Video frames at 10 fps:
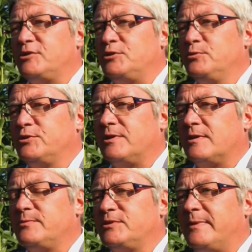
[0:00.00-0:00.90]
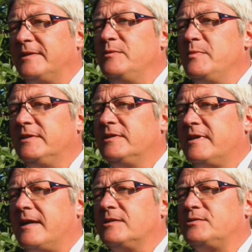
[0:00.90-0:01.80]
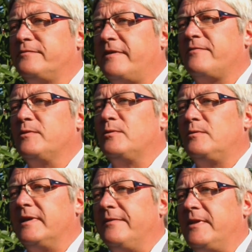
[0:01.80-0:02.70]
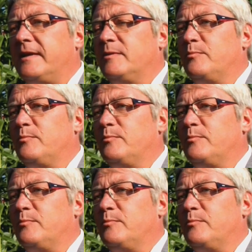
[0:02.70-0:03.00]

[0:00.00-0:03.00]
is to start with 20 million gallons of ethanol and then